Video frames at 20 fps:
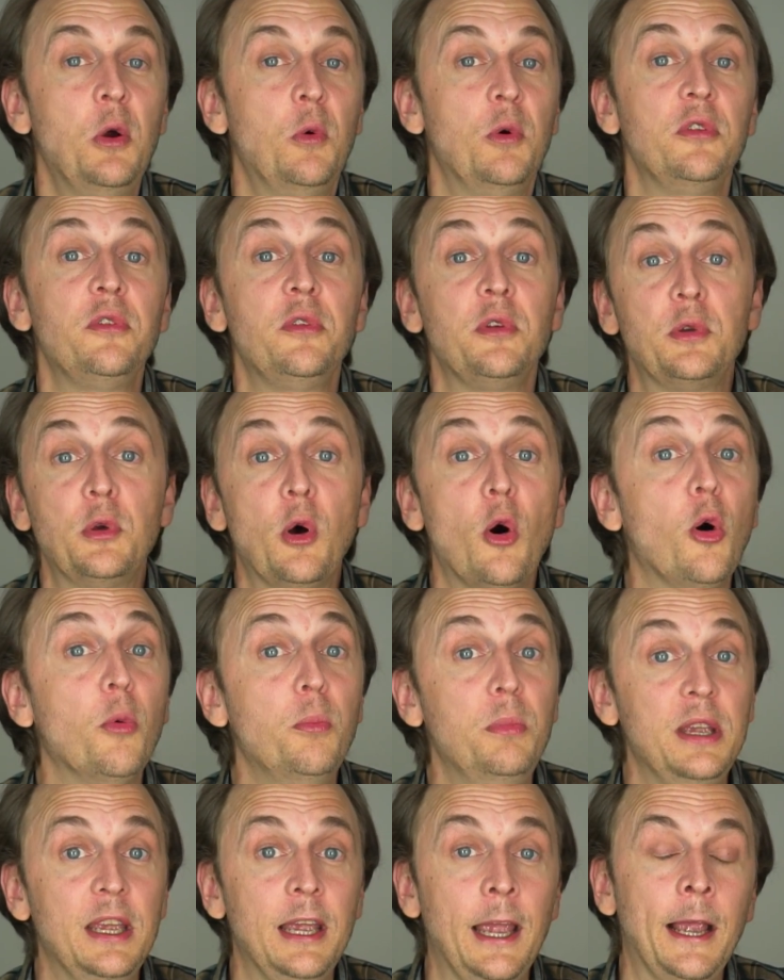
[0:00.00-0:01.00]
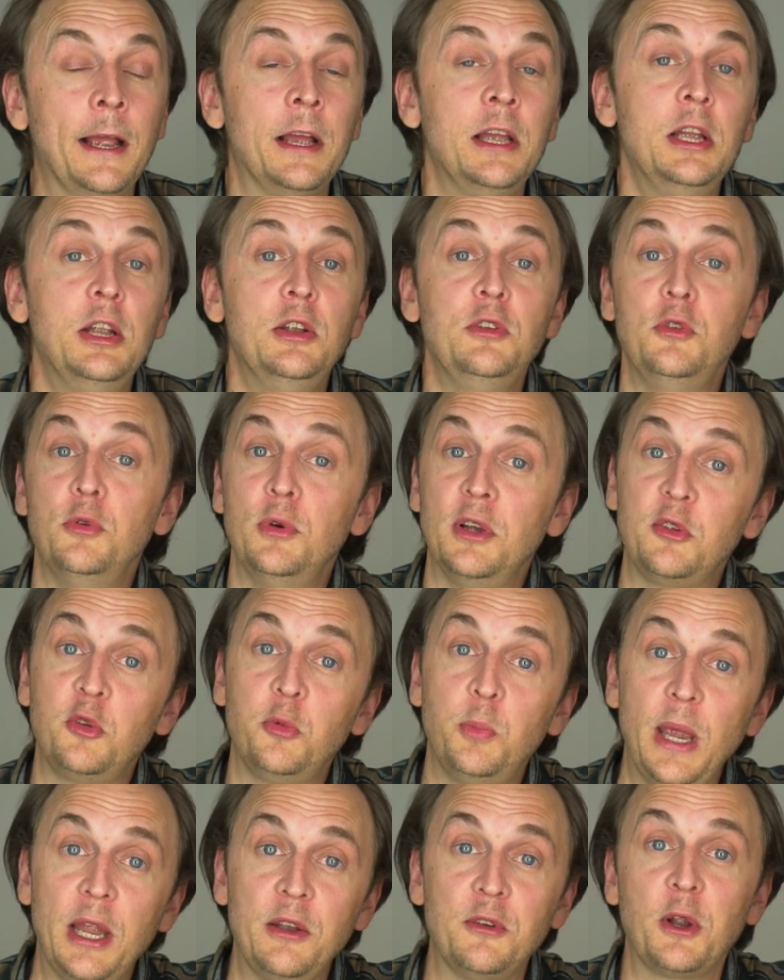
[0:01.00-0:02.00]
with the goal being to
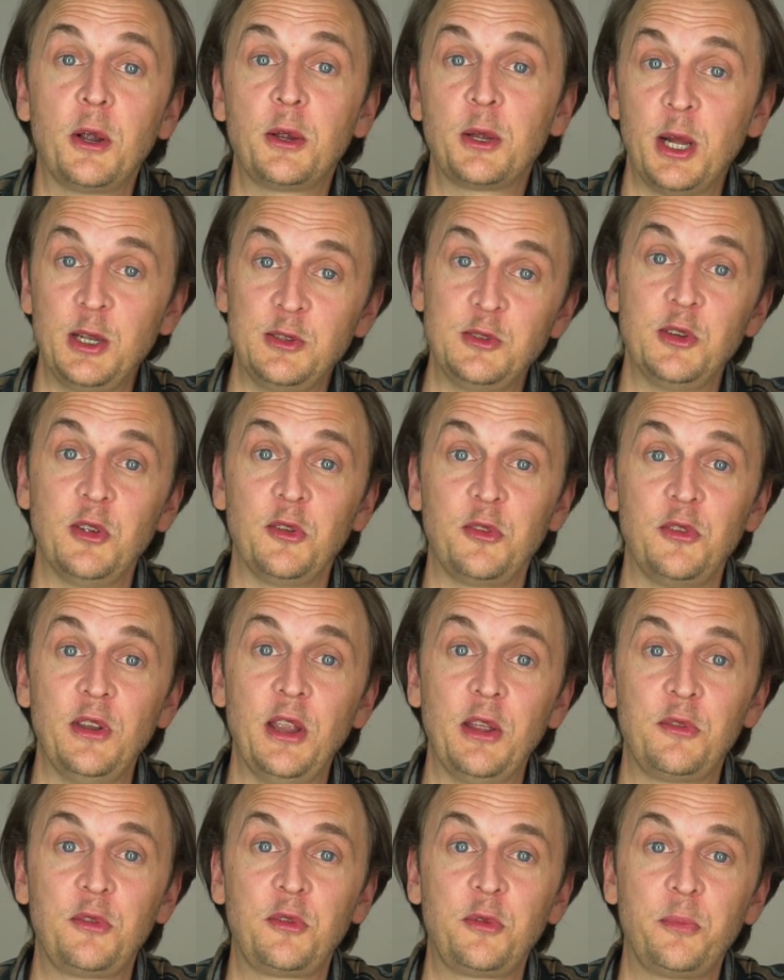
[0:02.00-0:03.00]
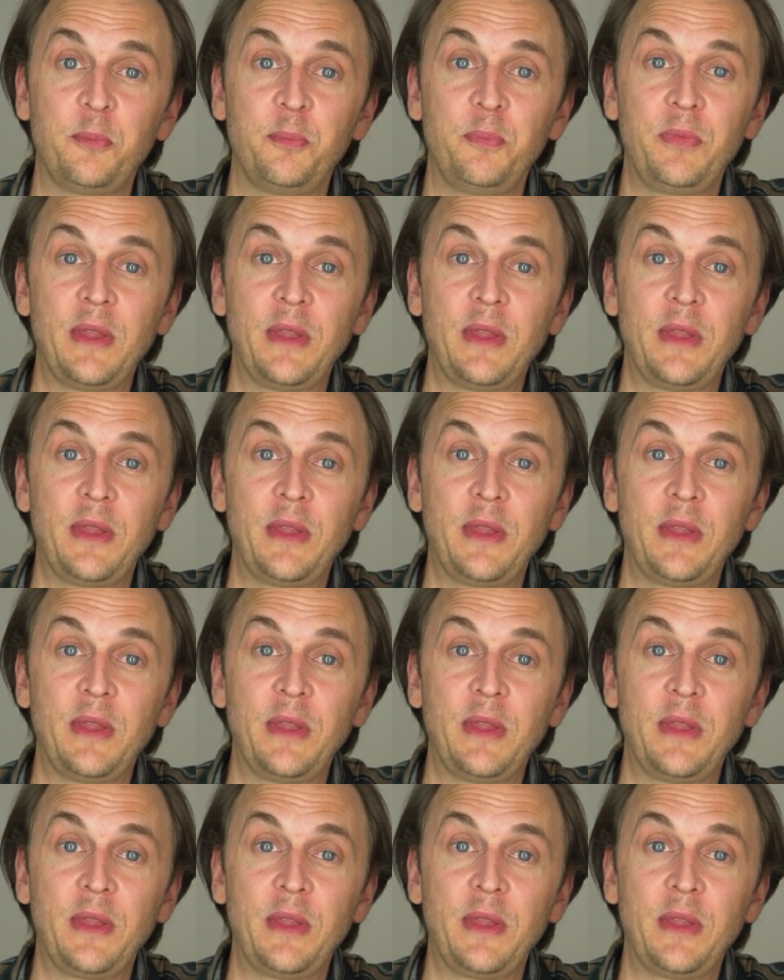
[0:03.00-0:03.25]
expand our consciousness.